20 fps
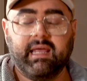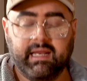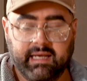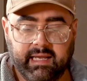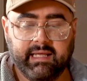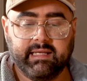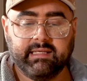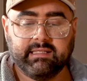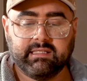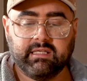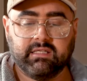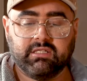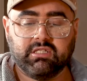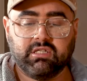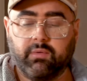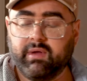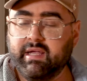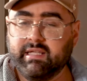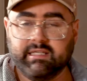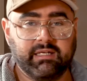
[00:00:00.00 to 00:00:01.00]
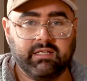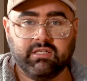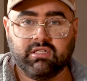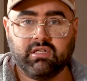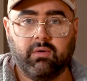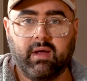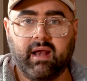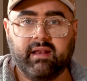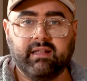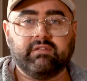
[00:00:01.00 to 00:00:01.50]
it is so easy to
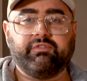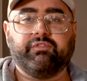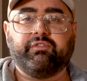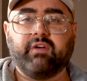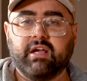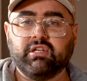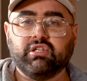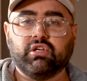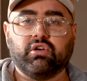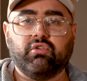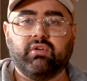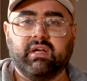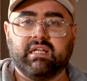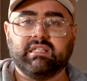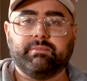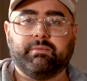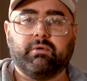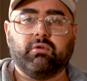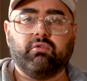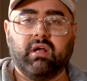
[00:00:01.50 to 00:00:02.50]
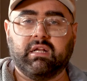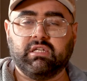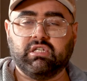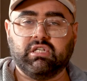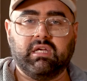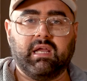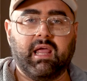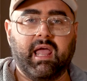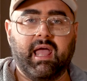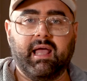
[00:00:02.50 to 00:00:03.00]
do, and it's fresh, crisp,
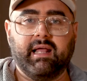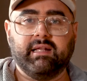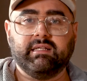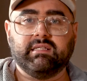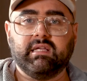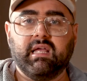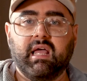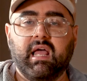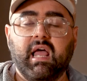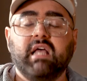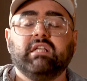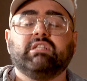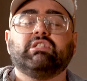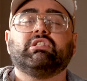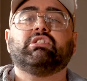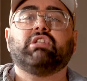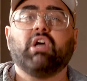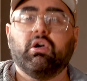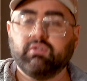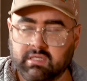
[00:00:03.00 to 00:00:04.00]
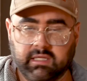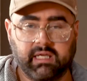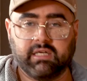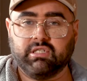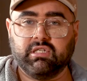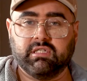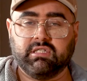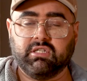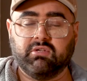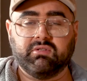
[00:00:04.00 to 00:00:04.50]
crunchy, and so
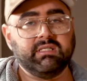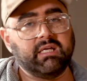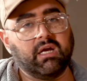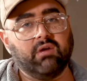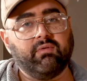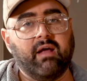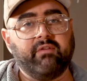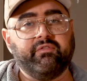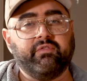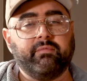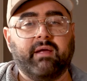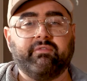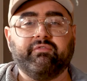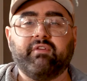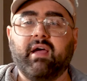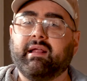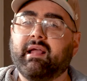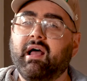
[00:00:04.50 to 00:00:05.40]
delicious. So stick around for my fried